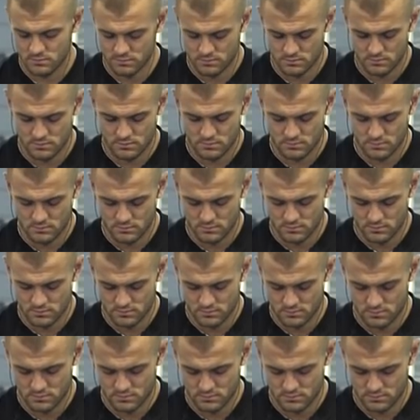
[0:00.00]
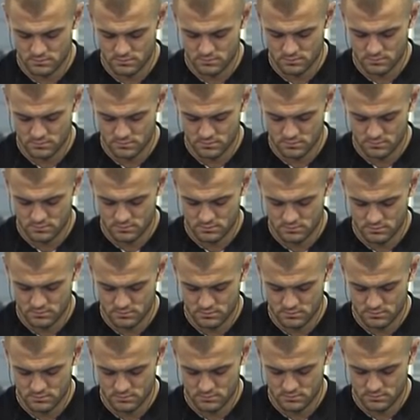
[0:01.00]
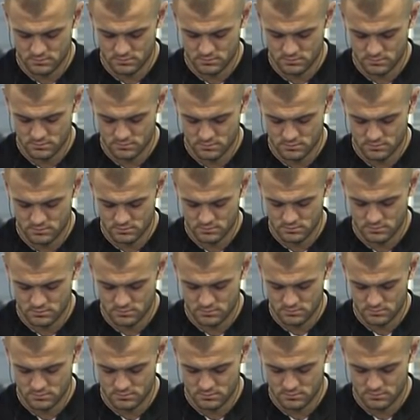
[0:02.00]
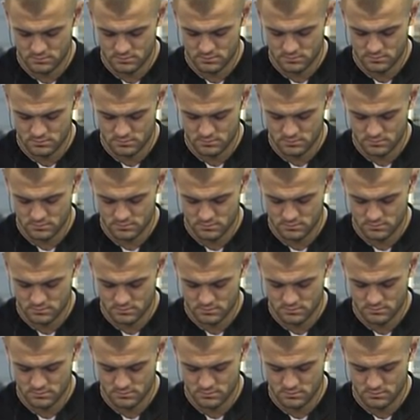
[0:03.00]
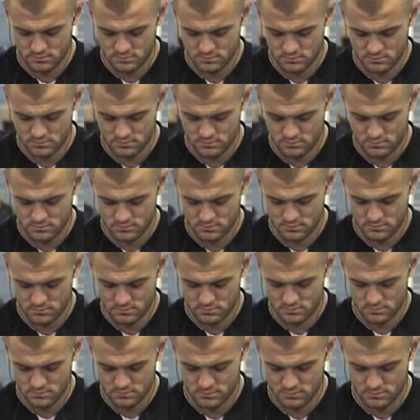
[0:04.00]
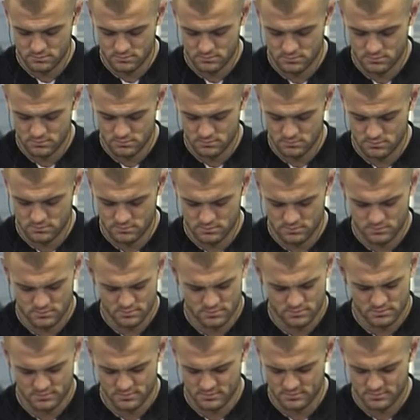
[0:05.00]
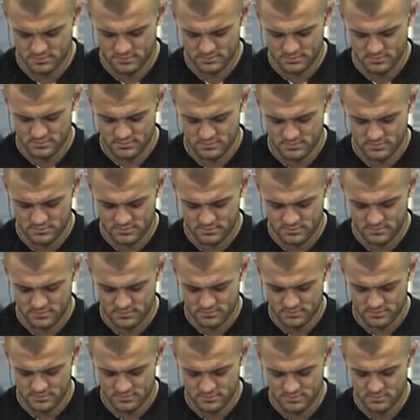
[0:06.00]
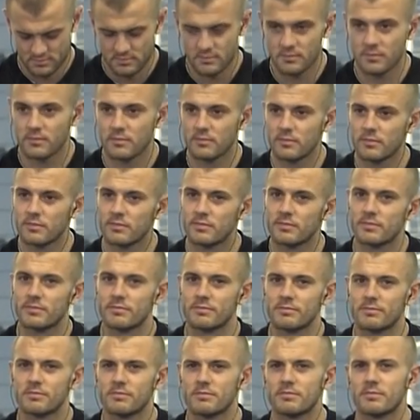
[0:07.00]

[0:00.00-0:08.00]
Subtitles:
(not speaking)